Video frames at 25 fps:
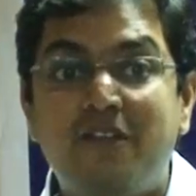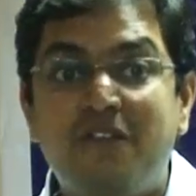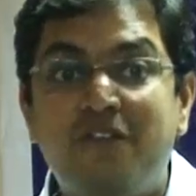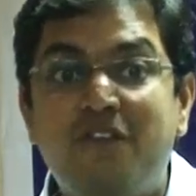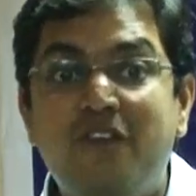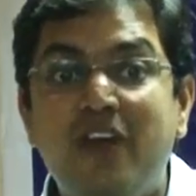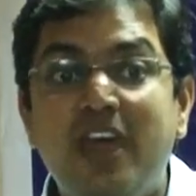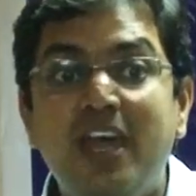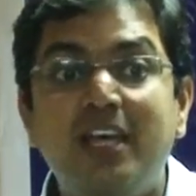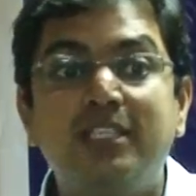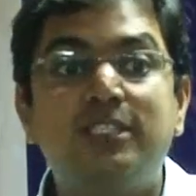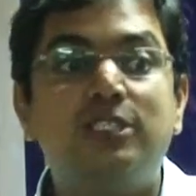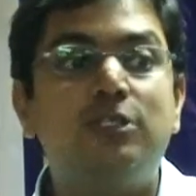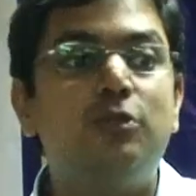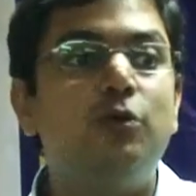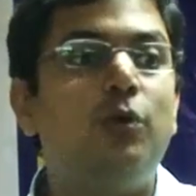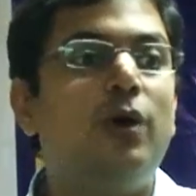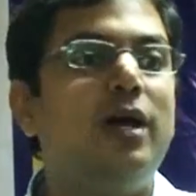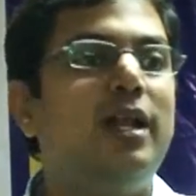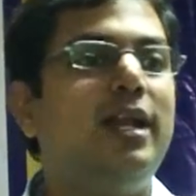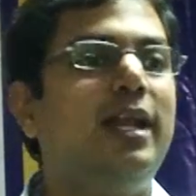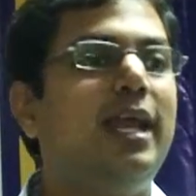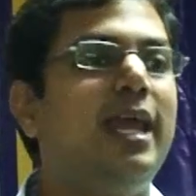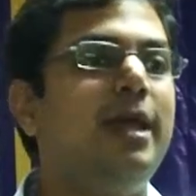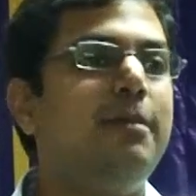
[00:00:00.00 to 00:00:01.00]
face to a
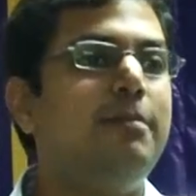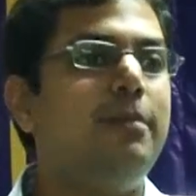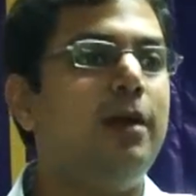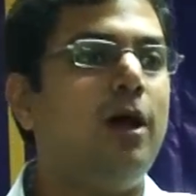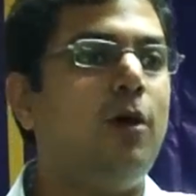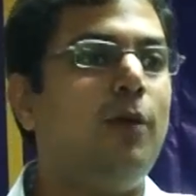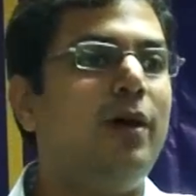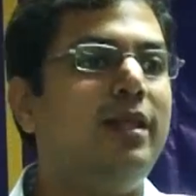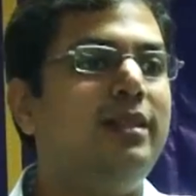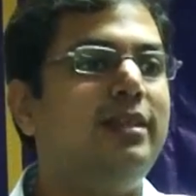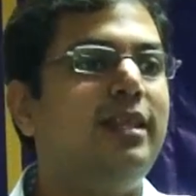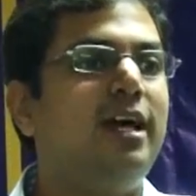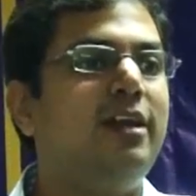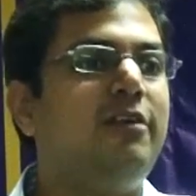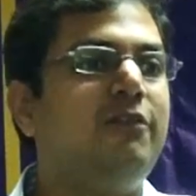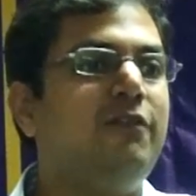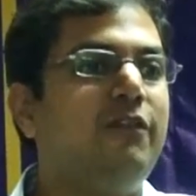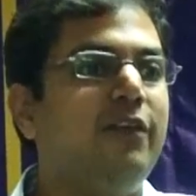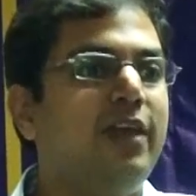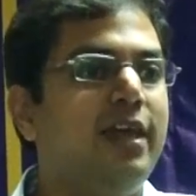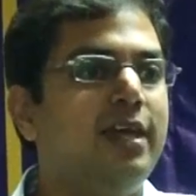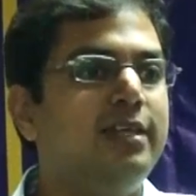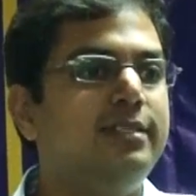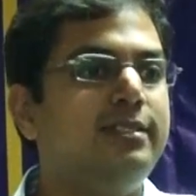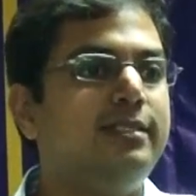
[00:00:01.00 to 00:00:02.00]
name now, and that
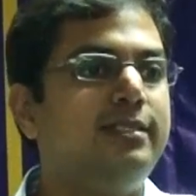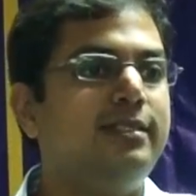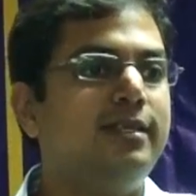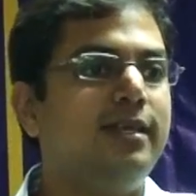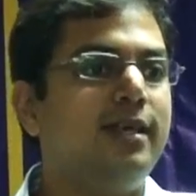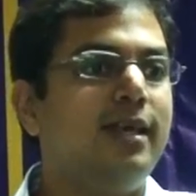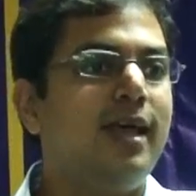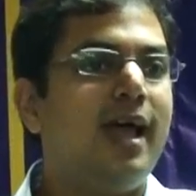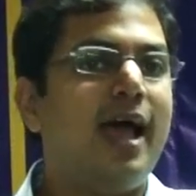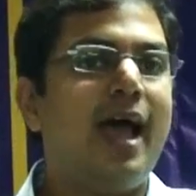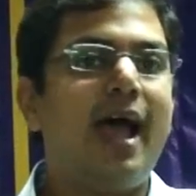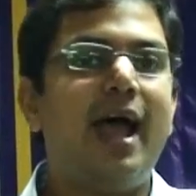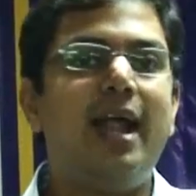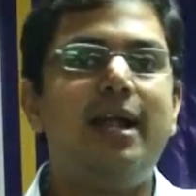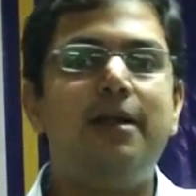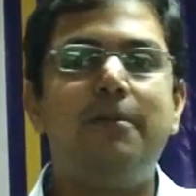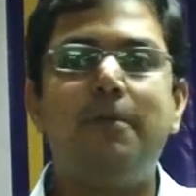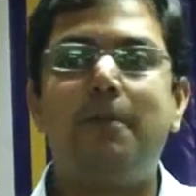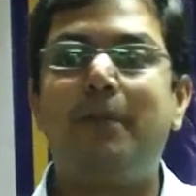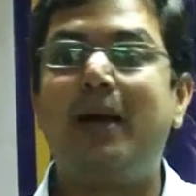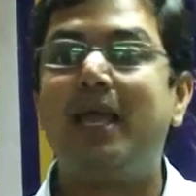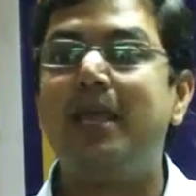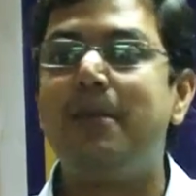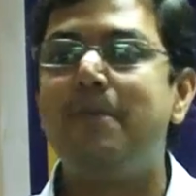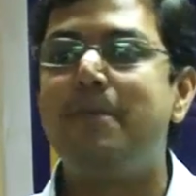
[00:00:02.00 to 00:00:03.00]
face had
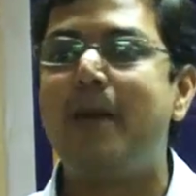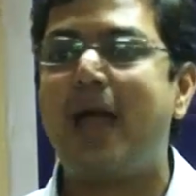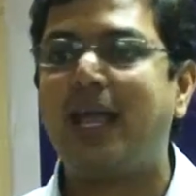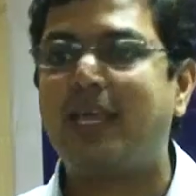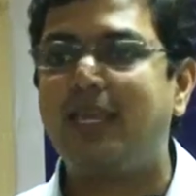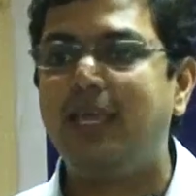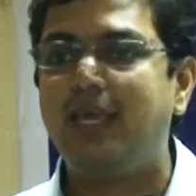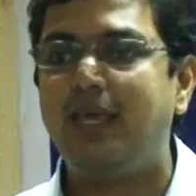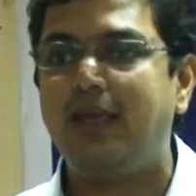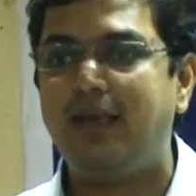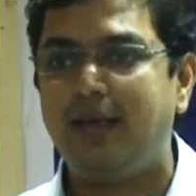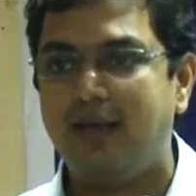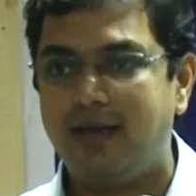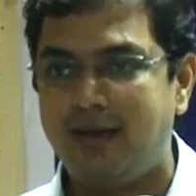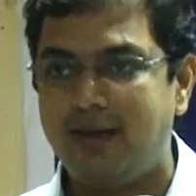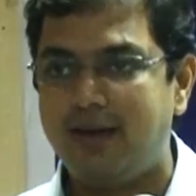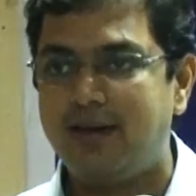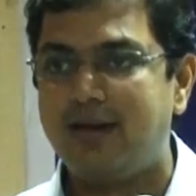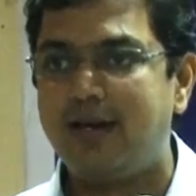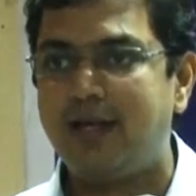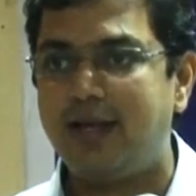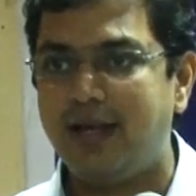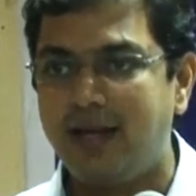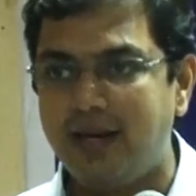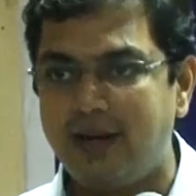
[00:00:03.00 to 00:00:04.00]
my backing.
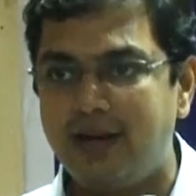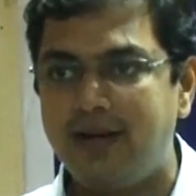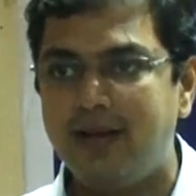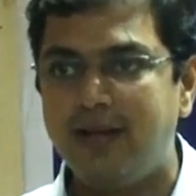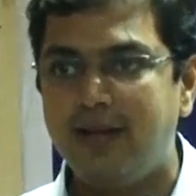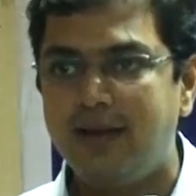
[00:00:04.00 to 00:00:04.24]
Correct?